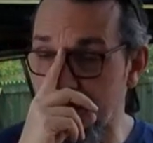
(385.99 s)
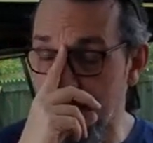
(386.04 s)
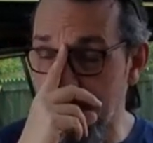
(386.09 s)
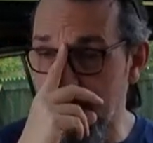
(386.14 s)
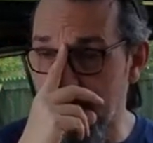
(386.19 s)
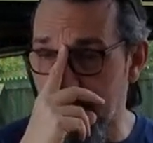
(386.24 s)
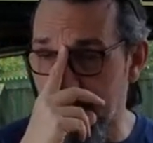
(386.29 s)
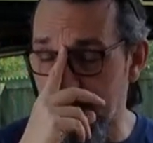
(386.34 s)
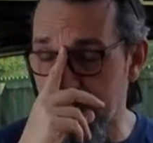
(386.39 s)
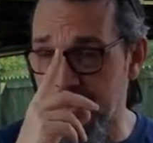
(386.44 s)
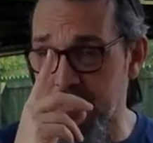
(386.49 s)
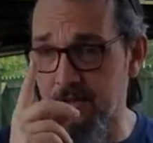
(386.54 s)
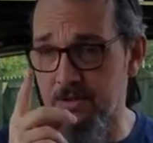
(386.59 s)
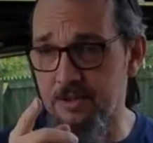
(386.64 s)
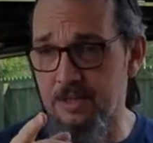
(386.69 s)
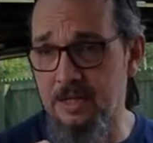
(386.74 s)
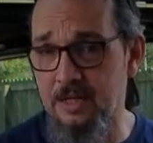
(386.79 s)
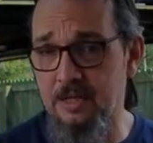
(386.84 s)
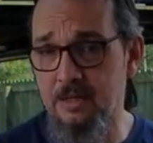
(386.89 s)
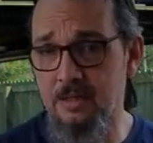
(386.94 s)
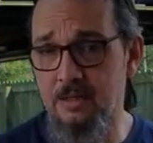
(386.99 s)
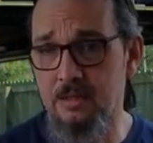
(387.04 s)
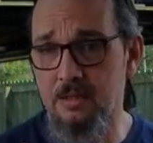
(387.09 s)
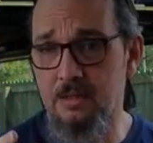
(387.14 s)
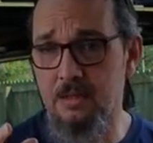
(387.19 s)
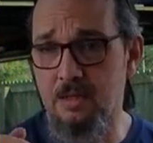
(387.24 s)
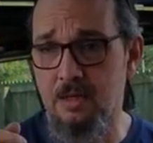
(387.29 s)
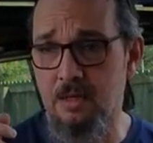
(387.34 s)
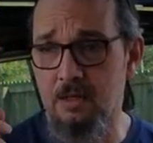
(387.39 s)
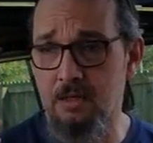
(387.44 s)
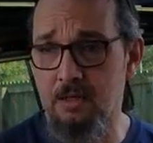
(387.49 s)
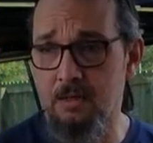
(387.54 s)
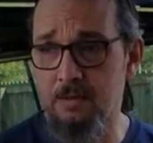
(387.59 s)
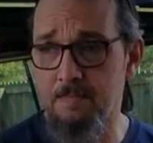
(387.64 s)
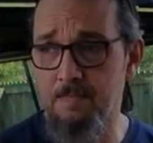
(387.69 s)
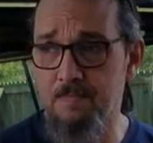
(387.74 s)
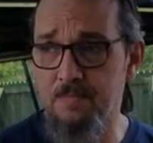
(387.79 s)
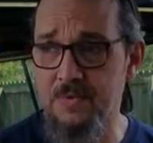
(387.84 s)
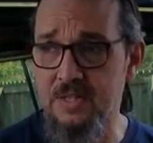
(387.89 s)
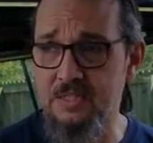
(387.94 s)
And the other thing
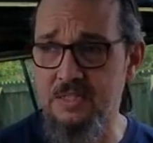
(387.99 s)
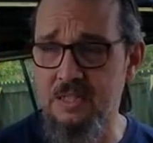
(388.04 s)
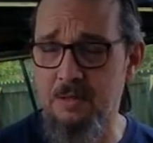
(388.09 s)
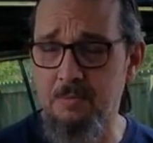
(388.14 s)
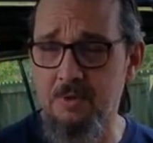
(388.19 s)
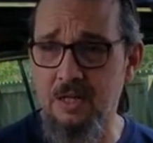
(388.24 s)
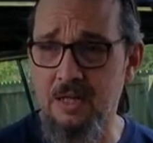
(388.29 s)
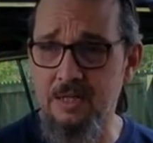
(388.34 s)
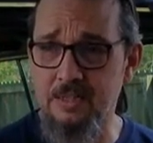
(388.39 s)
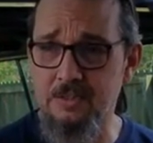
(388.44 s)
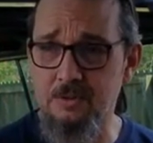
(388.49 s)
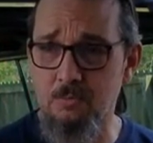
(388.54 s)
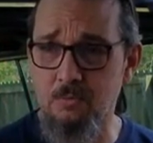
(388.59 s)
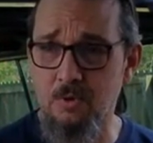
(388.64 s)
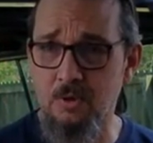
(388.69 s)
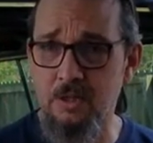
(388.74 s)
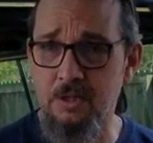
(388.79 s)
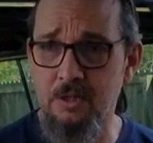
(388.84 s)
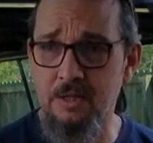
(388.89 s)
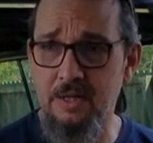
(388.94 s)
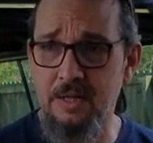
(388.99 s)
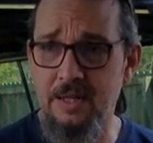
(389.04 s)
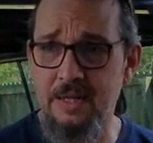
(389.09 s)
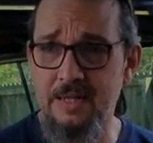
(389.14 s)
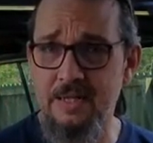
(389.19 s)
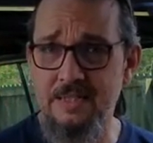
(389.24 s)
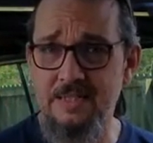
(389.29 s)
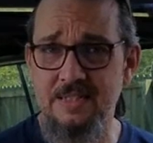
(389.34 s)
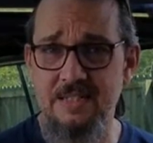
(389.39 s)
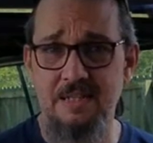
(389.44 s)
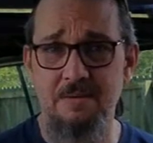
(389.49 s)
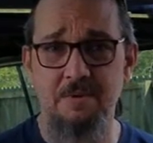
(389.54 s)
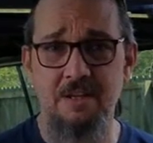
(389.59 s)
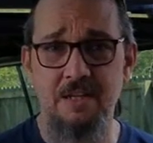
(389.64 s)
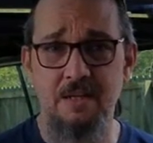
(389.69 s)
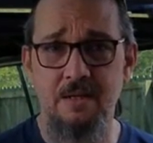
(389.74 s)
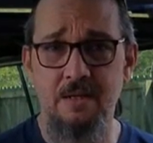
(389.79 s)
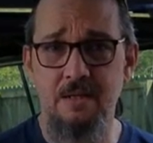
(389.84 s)
is I would like to run a CB